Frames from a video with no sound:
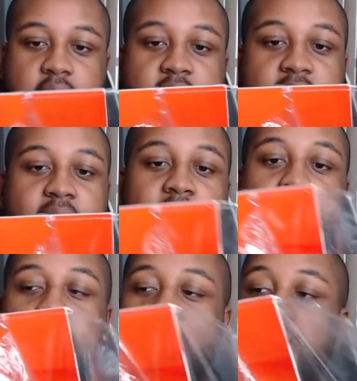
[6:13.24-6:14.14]
Oh,
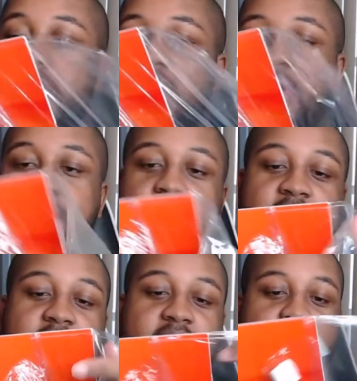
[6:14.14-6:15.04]
I don't want to get rid of
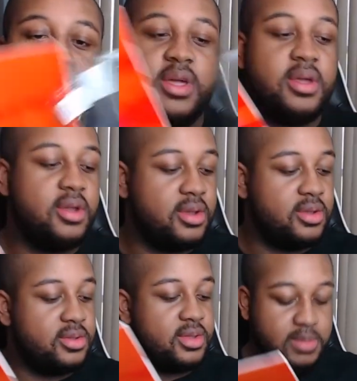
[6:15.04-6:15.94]
the
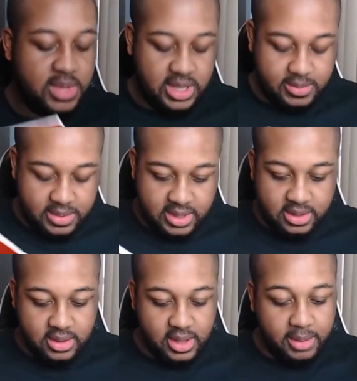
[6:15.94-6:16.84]
stickers. I'll keep it.
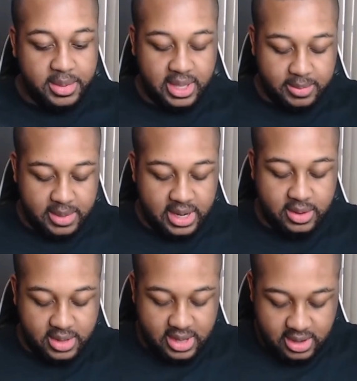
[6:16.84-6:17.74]

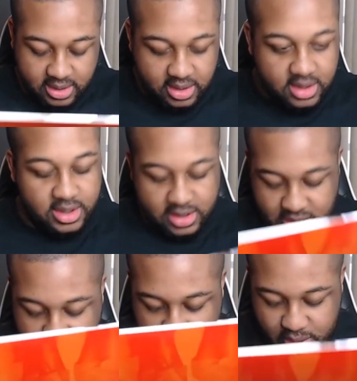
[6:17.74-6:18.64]
Okay.
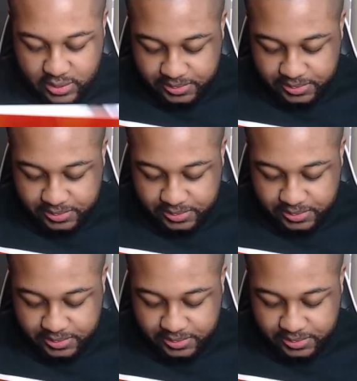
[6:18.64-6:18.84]
So.